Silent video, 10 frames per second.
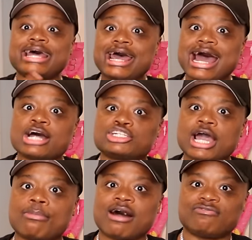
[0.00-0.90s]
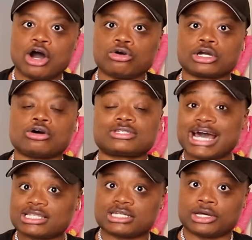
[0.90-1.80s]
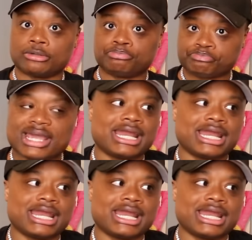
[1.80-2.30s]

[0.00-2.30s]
then I checked my phone to go text him,